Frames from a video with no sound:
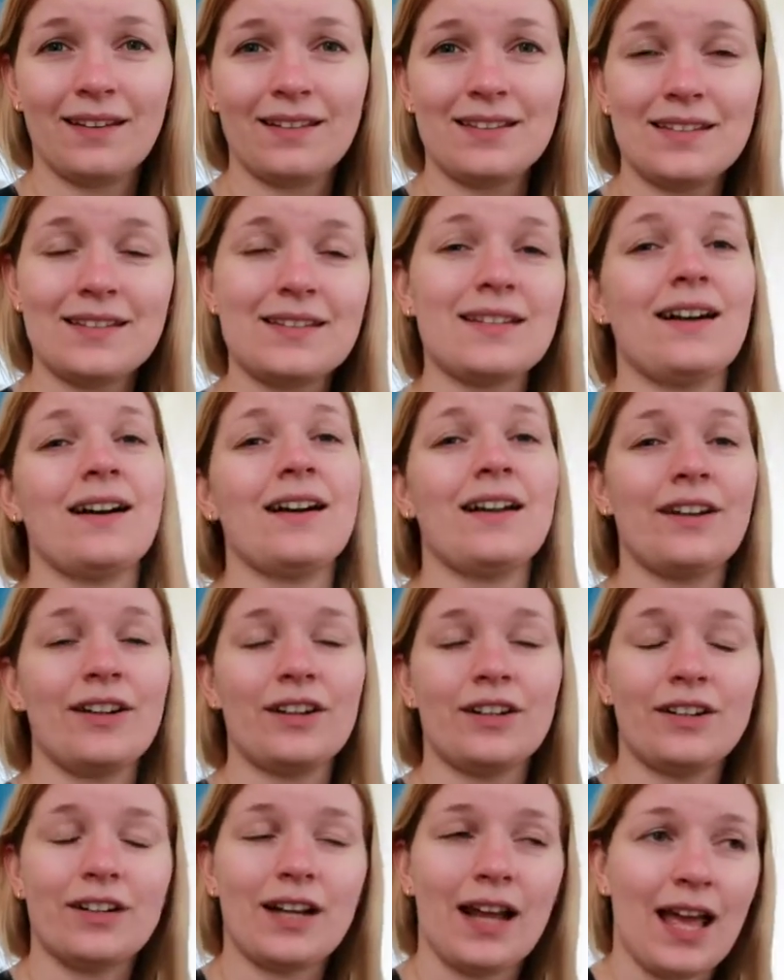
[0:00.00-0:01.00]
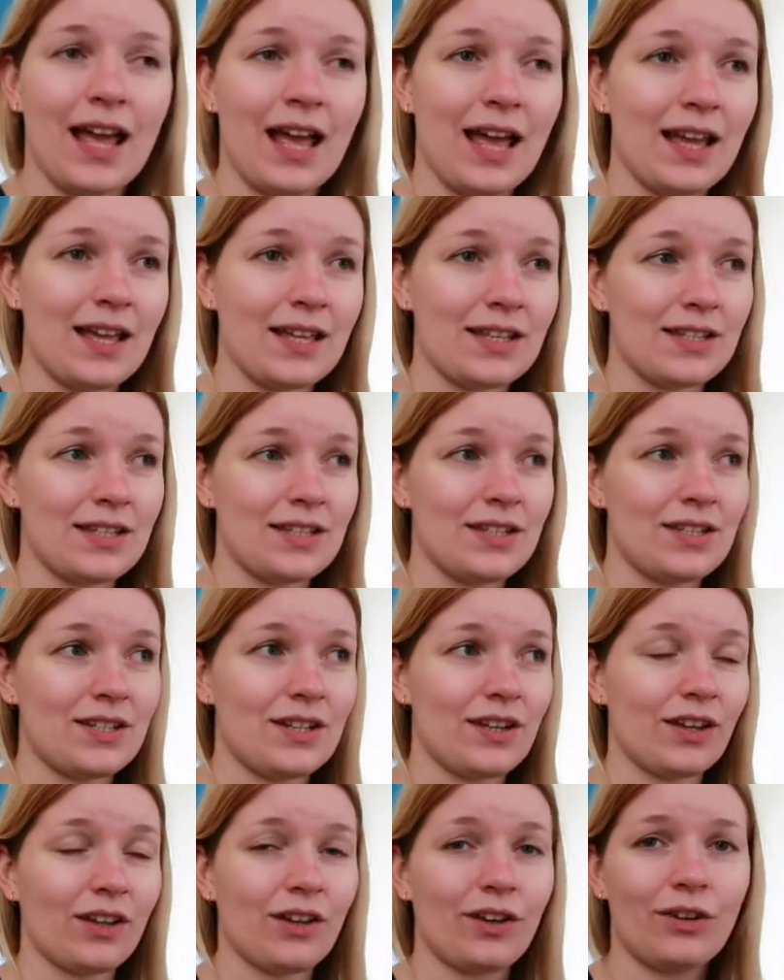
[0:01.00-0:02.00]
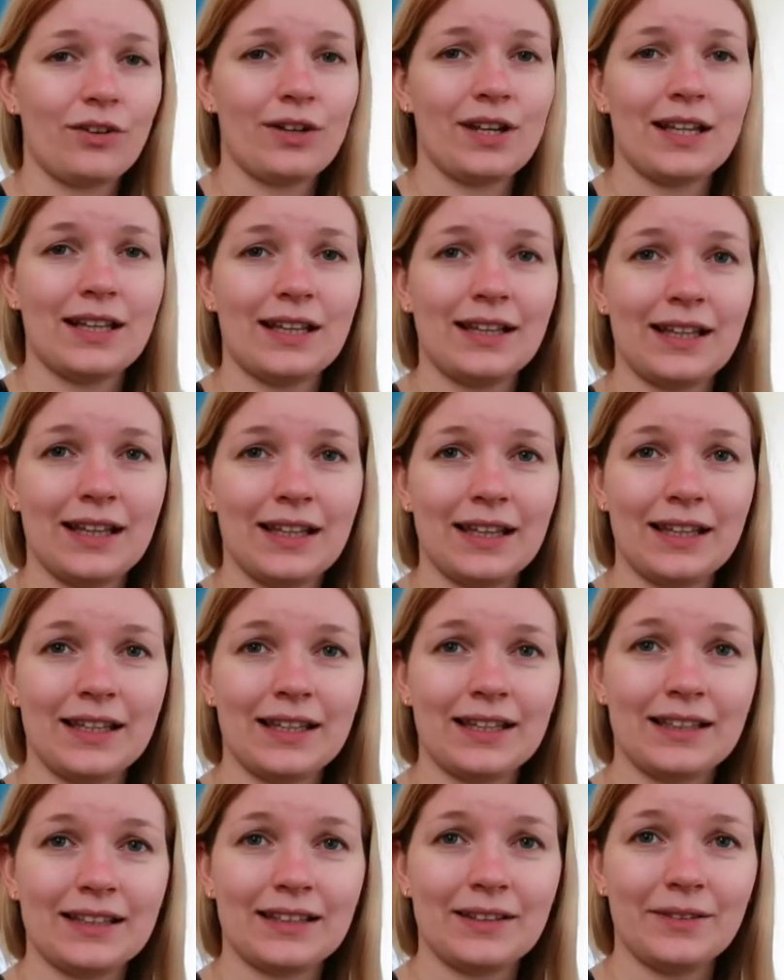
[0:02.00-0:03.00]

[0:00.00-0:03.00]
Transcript: desire and current like